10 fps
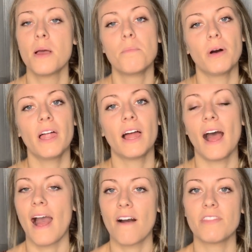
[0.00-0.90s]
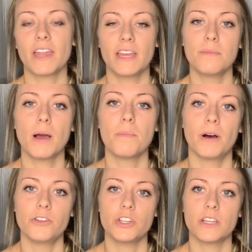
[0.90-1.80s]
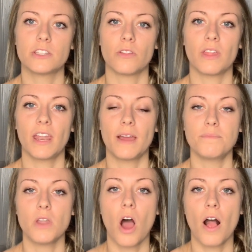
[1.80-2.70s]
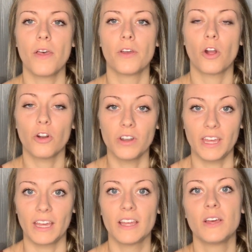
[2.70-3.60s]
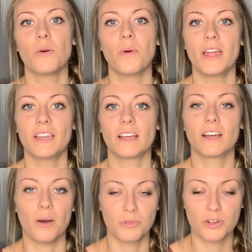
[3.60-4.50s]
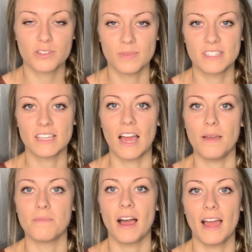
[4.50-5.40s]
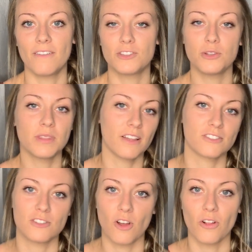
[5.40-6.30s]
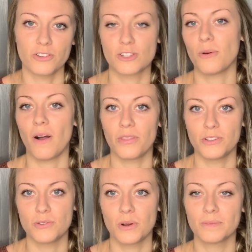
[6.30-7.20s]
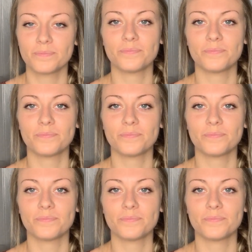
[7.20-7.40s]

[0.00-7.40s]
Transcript: but I have that in my budget so that I'm not hurting when come Christmas time I have $2,000 go out the door.